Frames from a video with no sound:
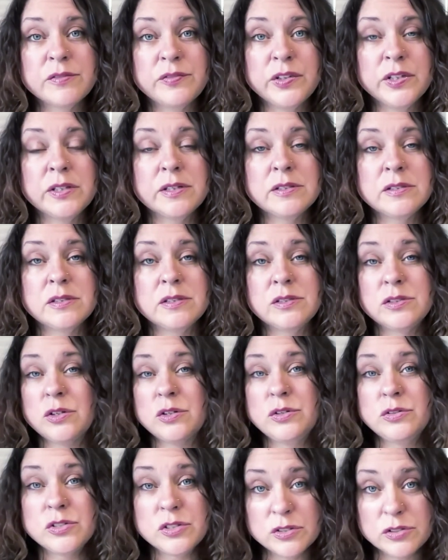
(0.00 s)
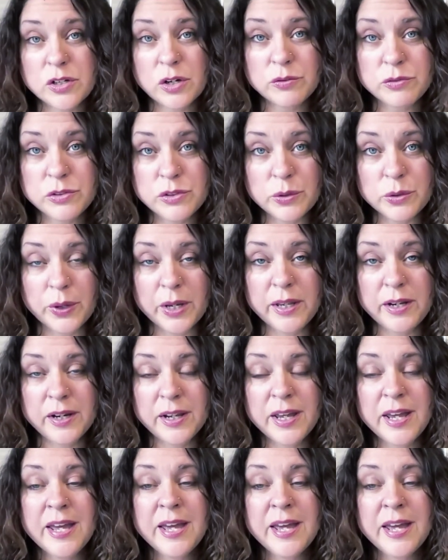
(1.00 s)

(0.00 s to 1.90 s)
feelings, and so you just don't do it.